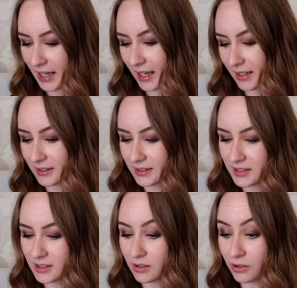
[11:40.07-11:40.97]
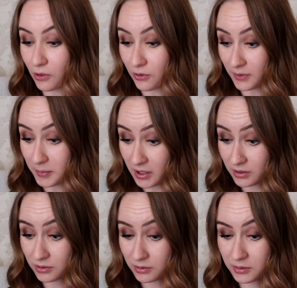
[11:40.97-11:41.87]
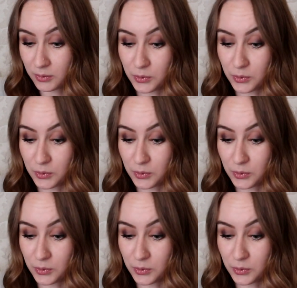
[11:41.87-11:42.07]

and it's korvamato,